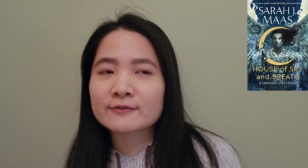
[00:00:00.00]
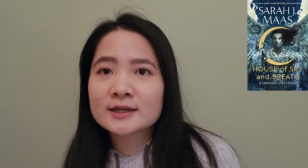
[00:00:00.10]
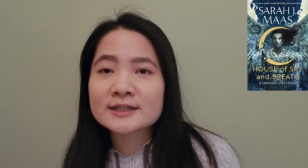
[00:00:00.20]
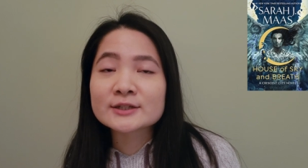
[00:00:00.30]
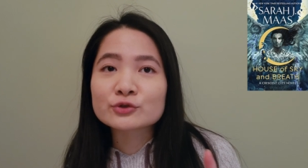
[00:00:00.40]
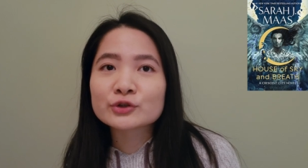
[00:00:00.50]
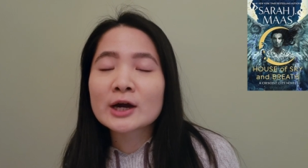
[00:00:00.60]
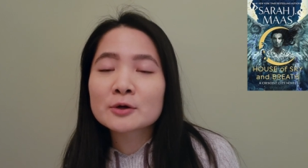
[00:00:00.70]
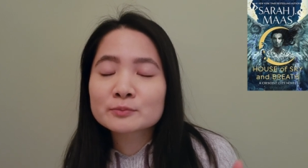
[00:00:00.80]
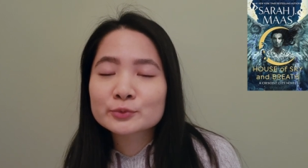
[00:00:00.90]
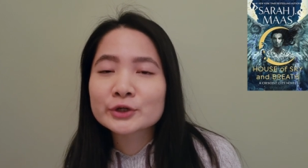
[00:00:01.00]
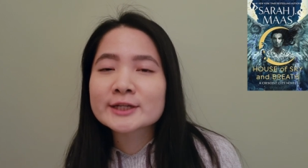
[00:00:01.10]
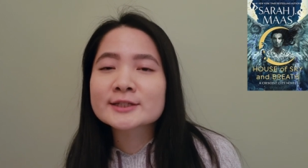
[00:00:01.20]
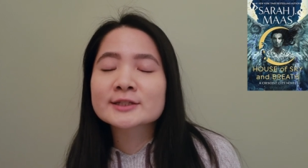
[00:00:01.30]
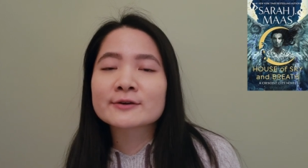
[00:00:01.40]
he's the crown
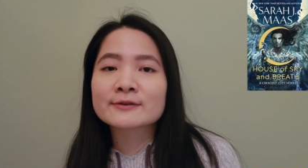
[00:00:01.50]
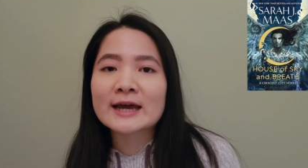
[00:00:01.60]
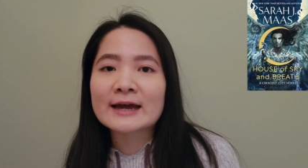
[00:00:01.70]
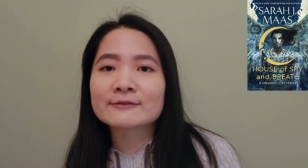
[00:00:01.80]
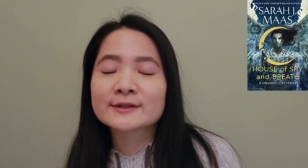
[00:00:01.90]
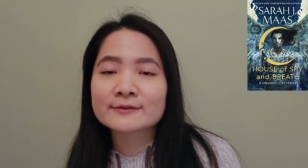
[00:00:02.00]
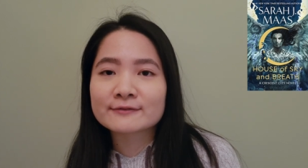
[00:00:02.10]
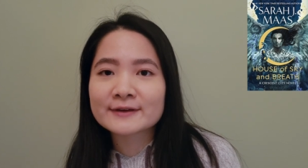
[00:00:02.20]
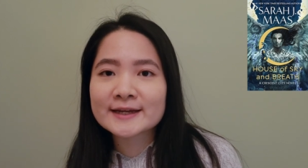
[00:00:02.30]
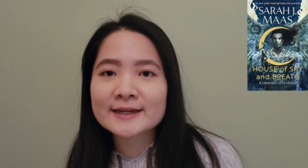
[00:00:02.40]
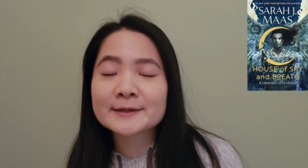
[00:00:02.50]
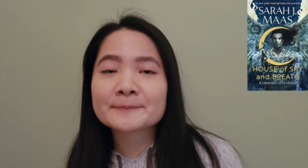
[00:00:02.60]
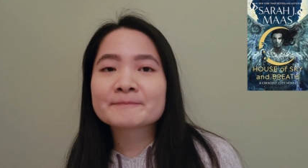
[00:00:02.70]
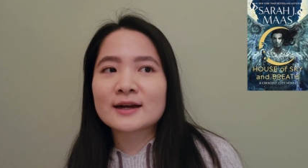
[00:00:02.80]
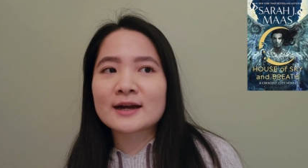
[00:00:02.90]
prince of the Avallen Fae.
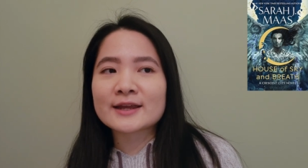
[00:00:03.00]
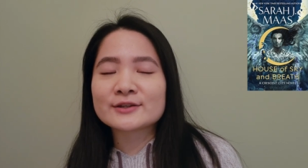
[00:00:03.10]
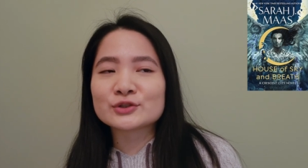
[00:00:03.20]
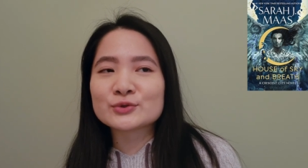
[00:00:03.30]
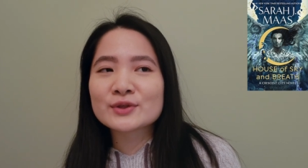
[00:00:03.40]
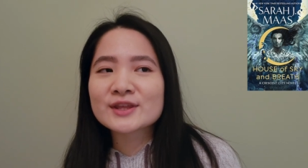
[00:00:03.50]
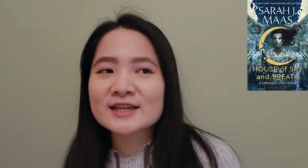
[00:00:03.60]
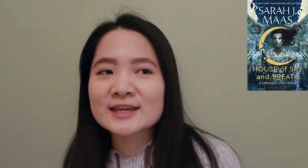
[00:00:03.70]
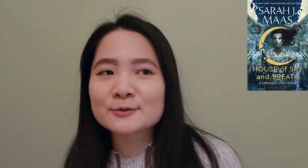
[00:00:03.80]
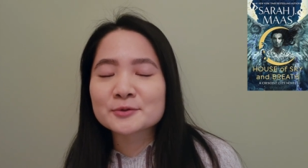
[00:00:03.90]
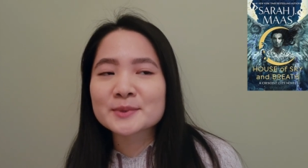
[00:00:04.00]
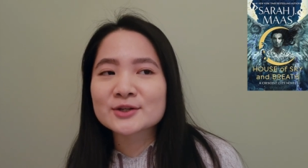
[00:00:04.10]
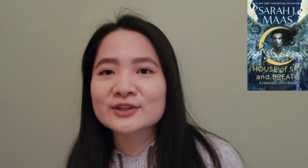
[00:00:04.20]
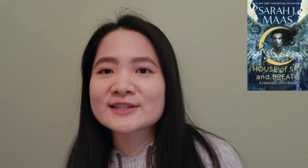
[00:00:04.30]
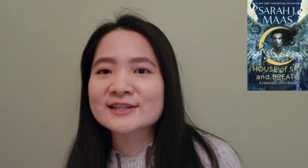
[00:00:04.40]
I do think he will be a
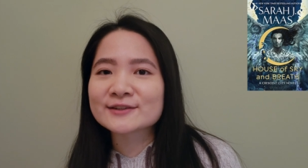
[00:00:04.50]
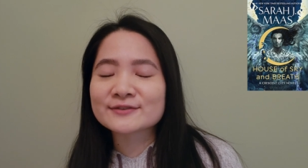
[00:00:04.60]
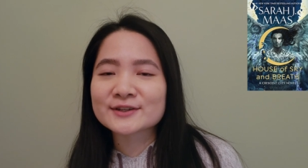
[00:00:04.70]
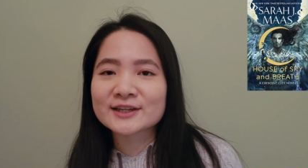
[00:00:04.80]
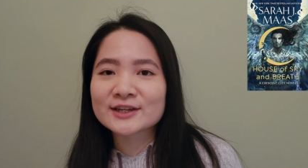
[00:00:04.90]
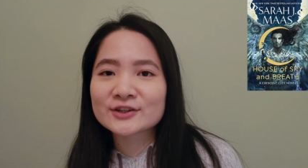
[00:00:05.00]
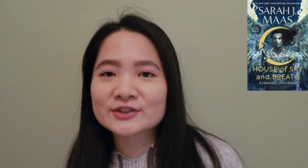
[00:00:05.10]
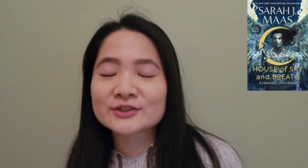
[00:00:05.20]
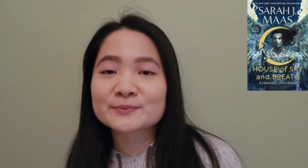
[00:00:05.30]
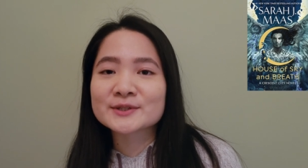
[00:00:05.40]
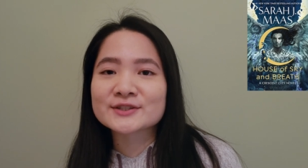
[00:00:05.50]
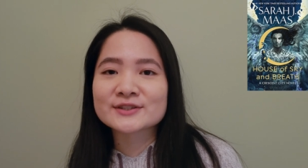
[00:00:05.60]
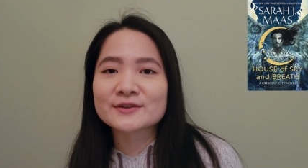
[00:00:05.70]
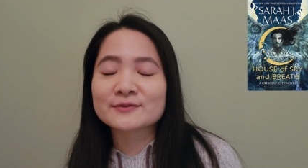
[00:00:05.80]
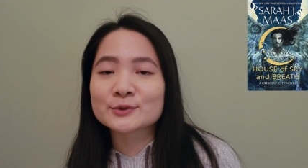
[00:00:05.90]
really significant character because,
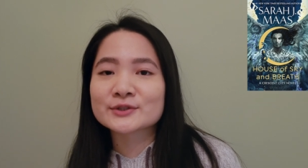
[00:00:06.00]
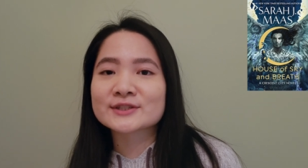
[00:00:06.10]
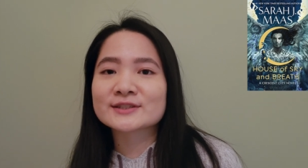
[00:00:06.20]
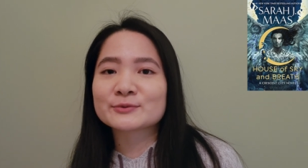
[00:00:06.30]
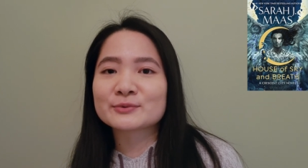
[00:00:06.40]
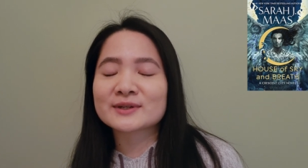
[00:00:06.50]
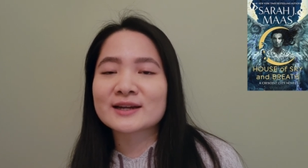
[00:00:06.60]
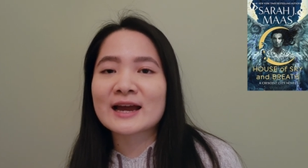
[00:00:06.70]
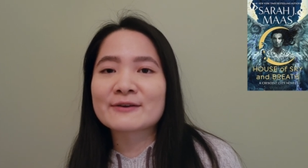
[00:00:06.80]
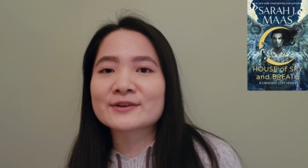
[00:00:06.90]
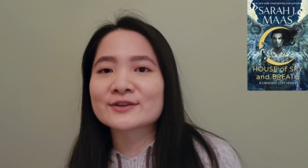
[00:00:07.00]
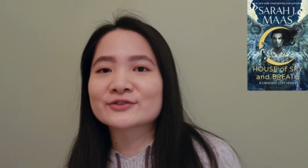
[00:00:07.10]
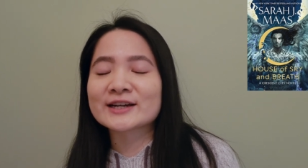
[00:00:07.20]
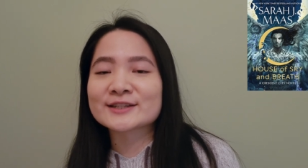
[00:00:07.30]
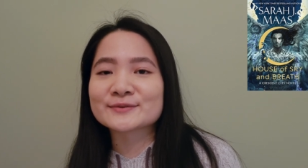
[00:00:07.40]
of course, having a
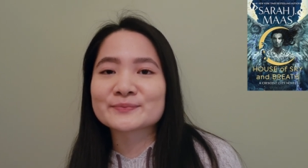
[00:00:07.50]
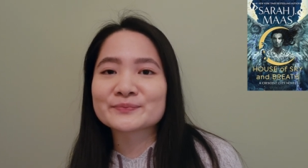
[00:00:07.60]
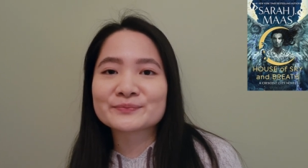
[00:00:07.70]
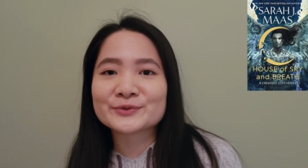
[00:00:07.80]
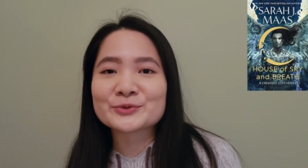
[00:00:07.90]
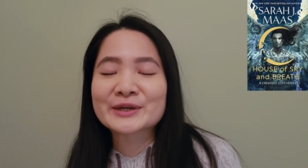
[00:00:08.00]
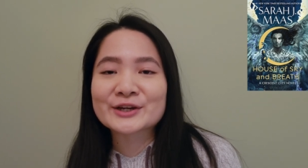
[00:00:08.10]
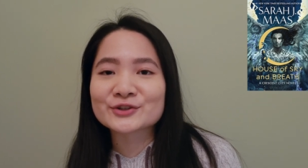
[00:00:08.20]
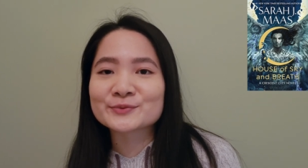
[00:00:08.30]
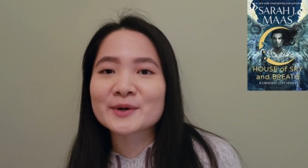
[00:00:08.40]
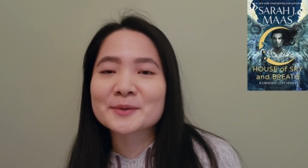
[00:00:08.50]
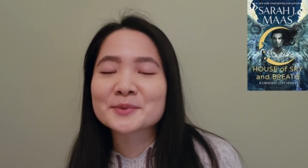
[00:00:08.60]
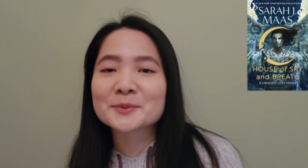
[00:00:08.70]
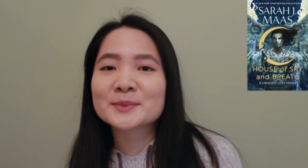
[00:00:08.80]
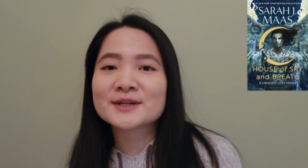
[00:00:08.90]
random new character pop
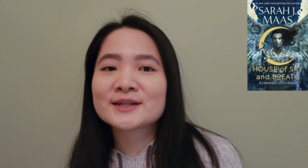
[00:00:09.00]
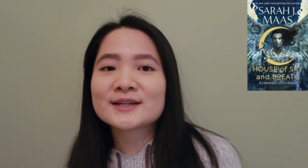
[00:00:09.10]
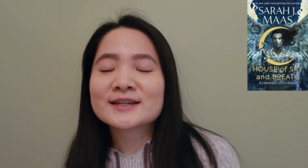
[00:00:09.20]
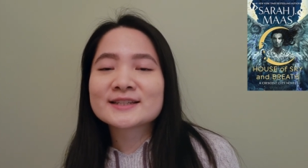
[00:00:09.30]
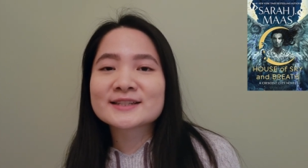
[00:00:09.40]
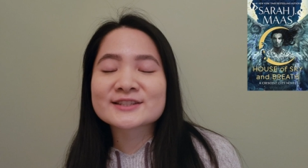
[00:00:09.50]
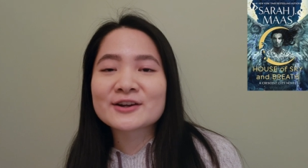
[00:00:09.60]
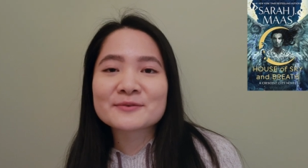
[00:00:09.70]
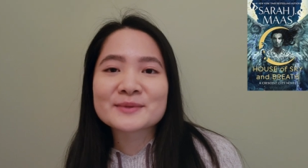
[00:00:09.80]
up does not